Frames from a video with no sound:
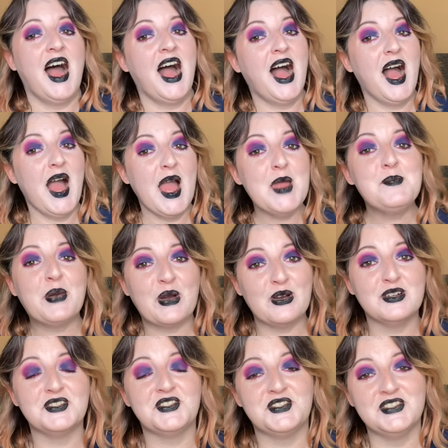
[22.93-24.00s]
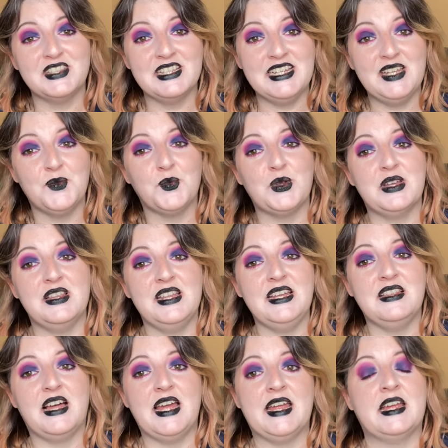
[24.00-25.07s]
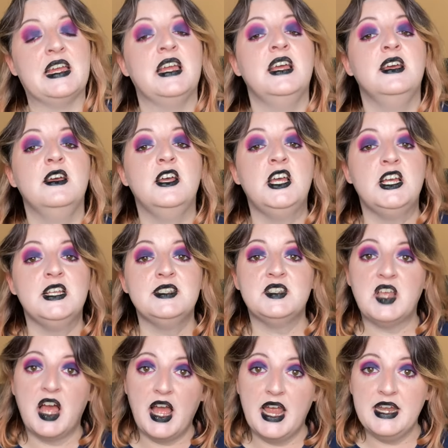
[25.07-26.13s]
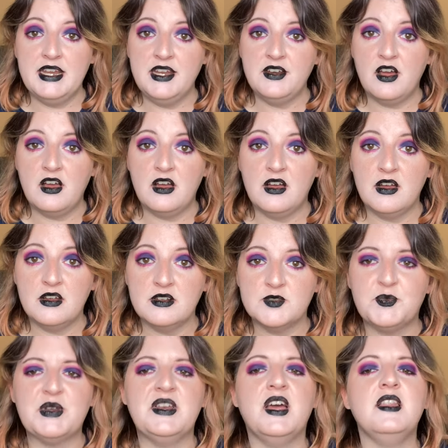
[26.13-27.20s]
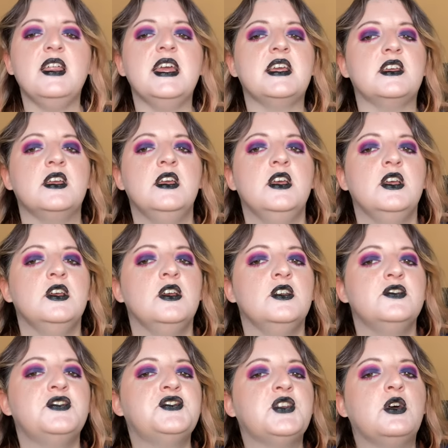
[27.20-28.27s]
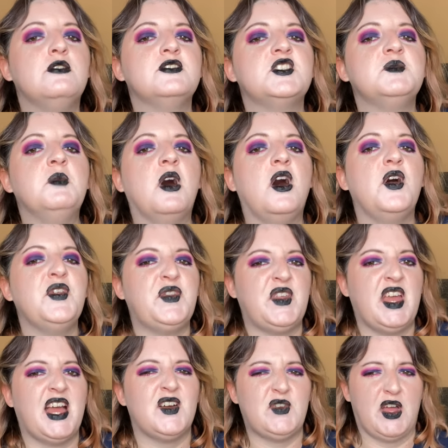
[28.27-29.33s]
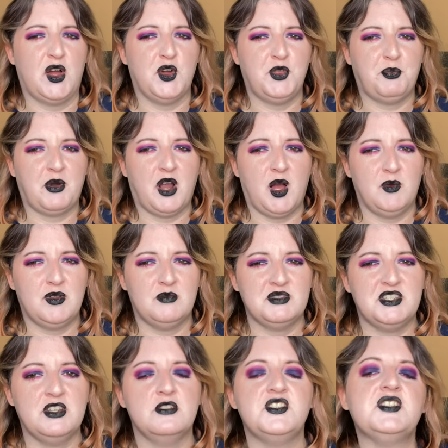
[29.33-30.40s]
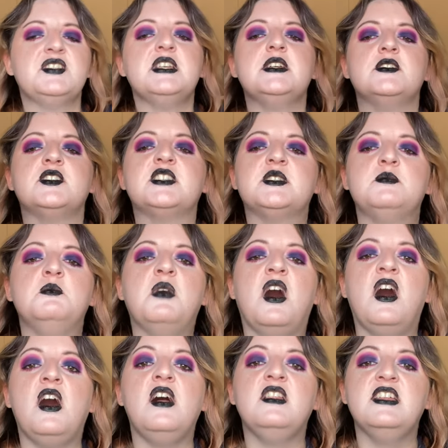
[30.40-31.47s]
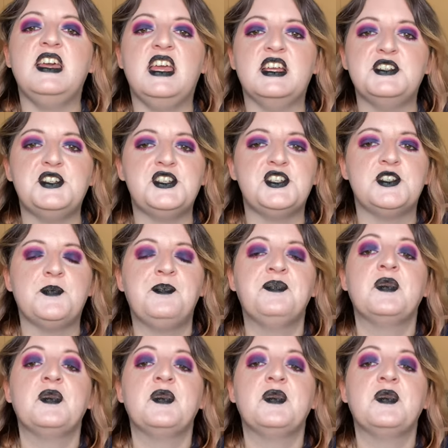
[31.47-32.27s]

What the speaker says: I personally really like tiny dogs, but not like... so small that they have health problems, you know, just like smallish.